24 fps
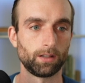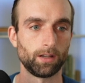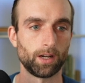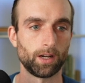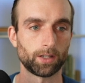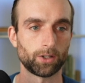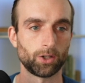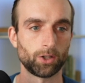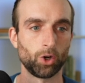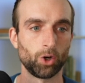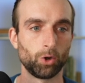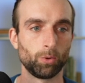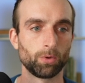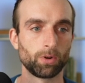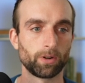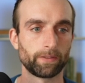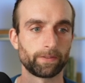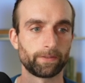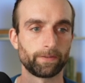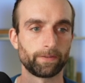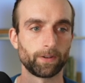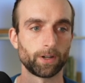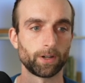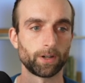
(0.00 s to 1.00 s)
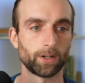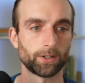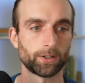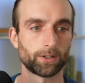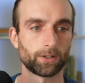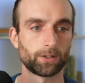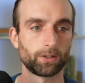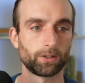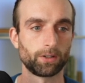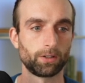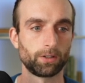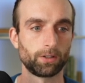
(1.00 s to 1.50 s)
October
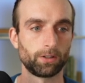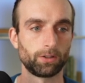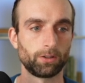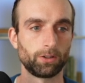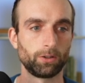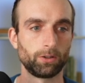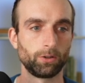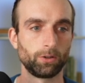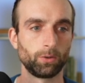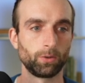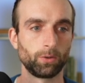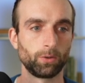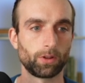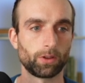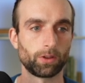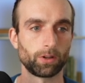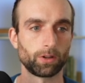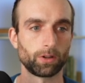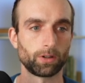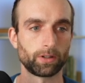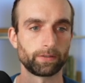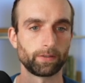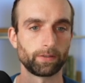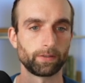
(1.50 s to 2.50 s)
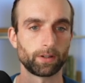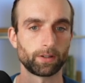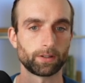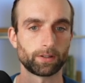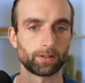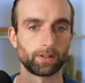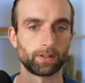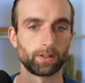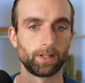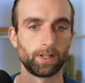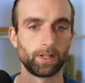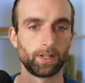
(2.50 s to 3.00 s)
first to
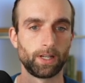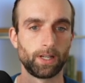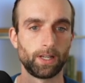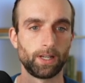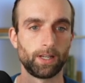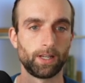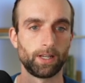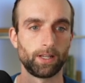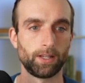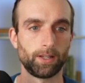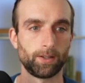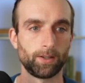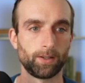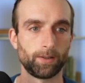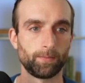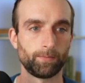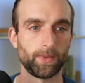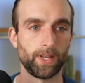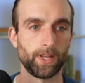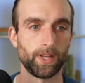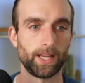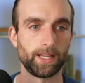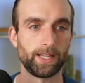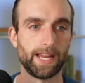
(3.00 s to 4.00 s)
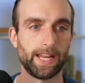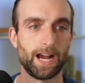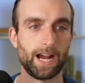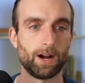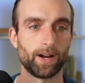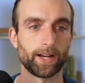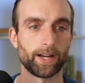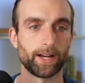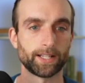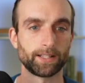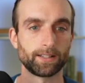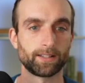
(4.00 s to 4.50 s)
thirty-first. And
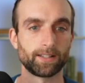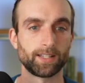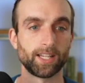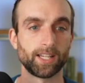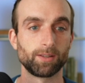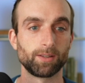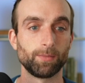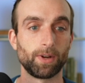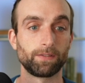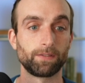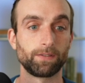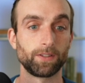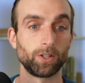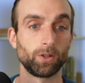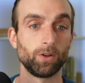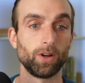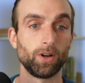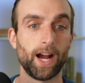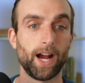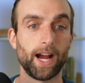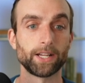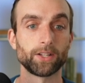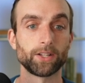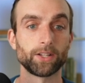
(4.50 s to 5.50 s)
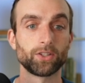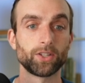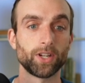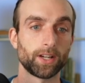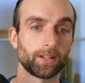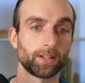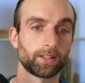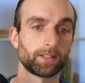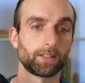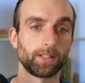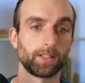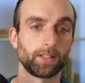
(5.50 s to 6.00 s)
now I can see in my view, I
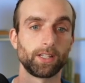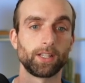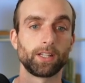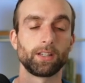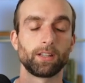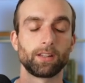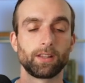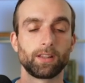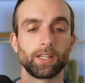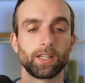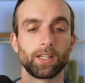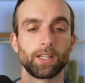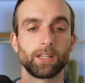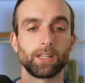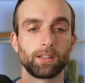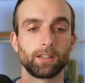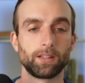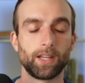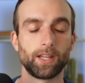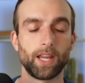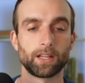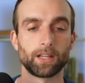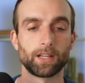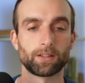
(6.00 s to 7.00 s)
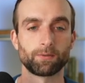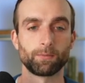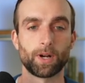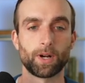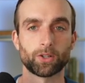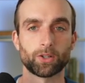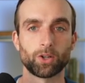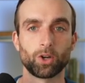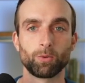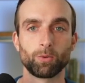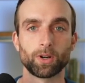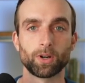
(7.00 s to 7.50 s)
just see the dates from
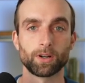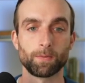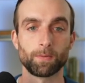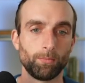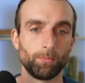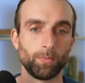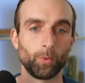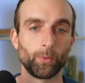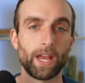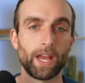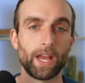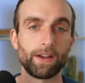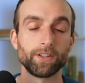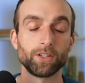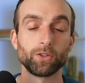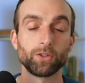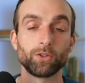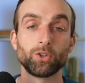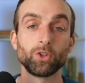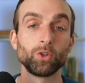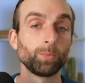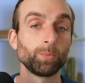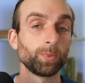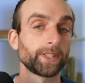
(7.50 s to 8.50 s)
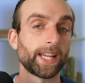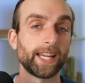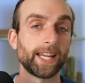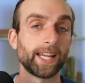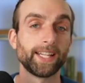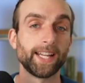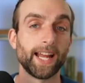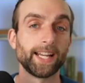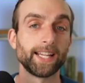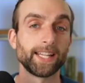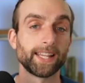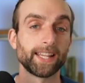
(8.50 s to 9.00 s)
October, but we haven't
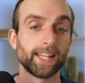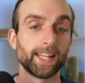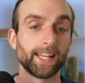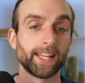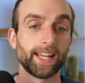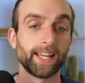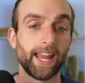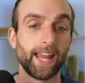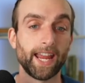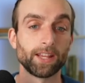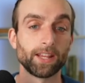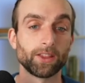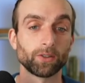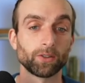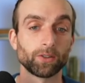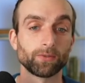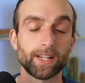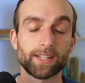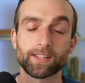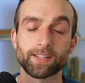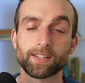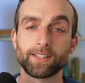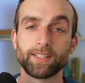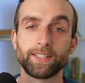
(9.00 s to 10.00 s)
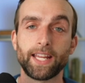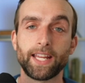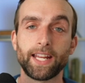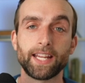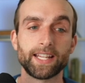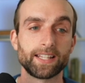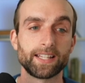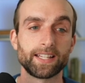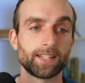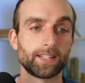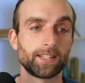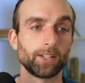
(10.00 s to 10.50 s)
duplicated anything and the rest of the data
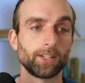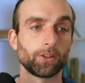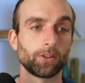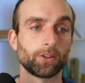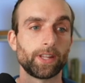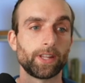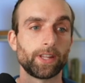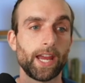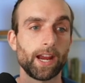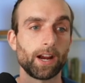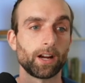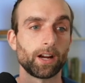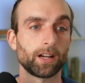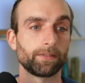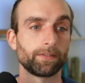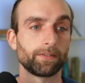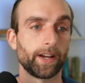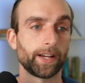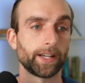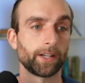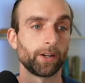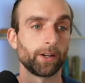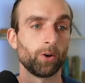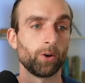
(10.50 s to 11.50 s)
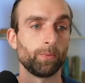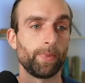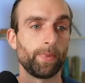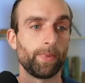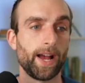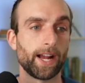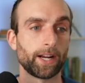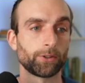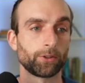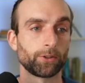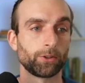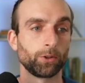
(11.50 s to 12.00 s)
is still there. If I go
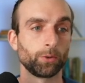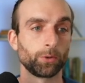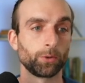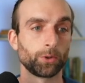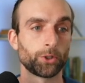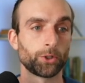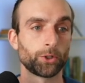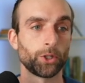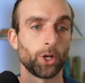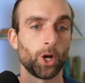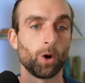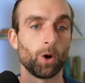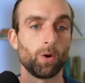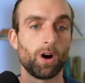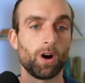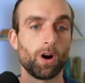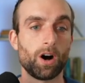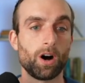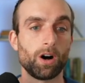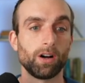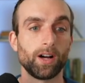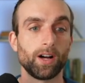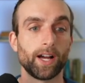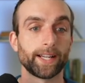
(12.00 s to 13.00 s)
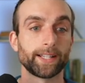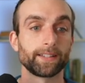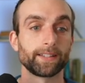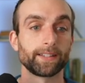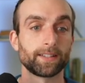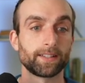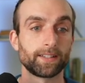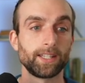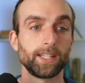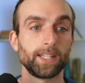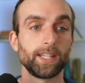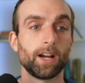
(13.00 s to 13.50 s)
back to show all, I can
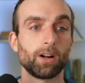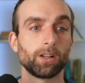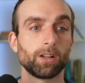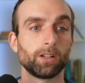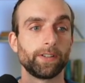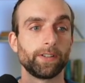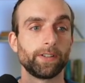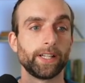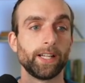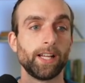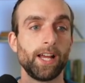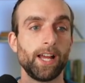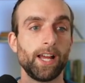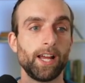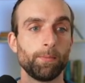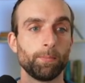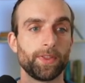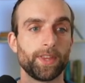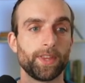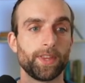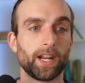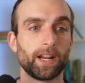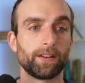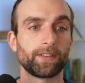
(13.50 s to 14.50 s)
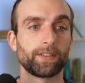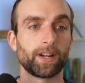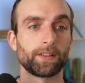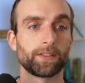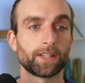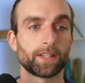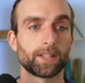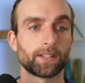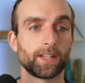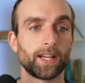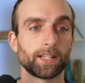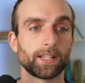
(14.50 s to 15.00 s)
see all of it, but then I've got
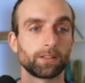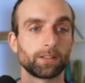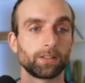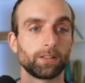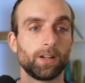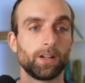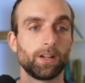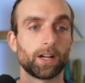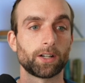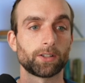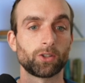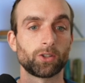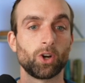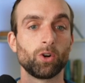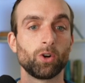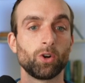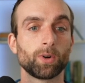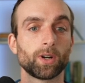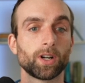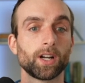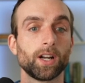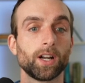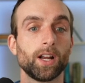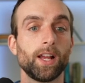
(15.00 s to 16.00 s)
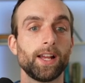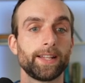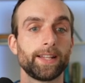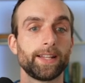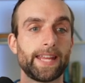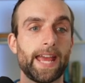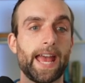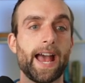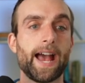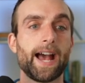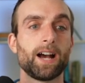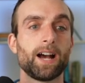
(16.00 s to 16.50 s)
this nice little October
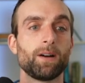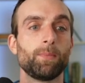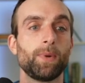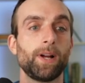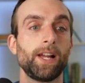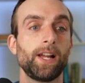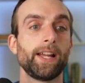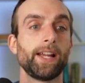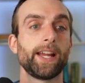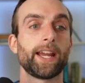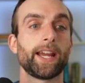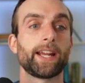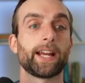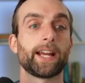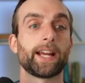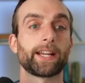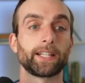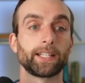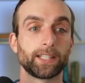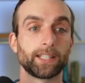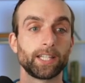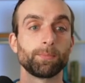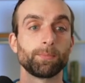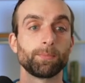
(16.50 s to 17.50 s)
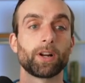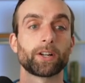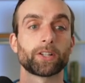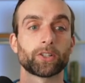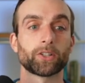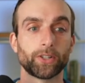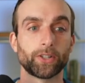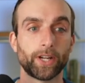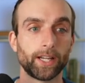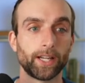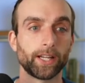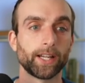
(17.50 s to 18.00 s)
tab and I can keep on
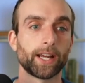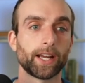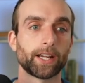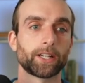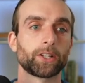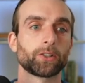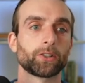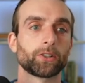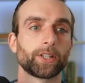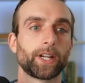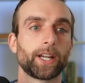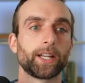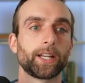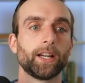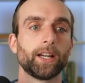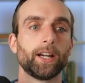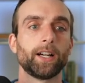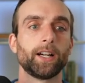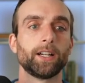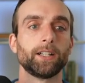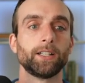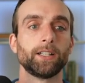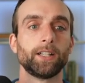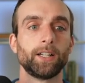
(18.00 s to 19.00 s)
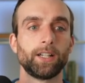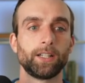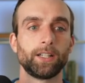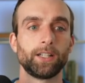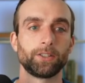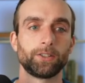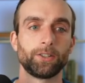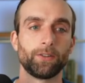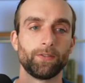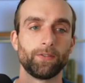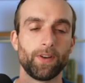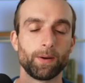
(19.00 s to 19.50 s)
creating. I could create uh,
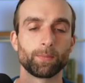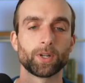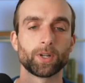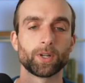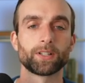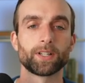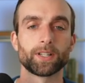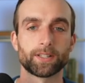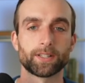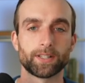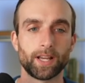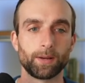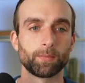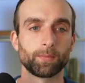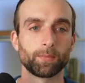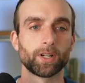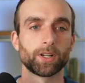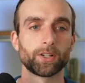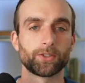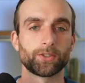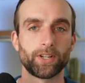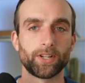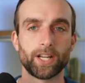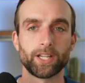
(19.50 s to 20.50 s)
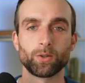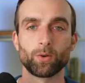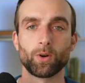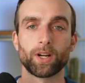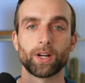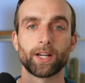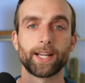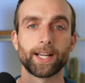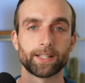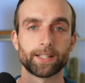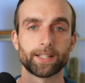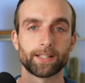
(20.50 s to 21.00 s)
November, December,
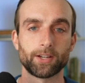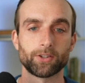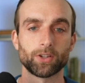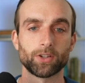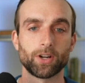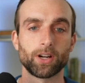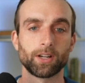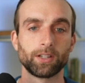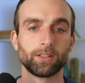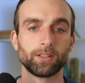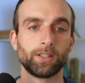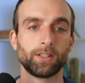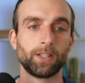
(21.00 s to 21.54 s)
January, et cetera.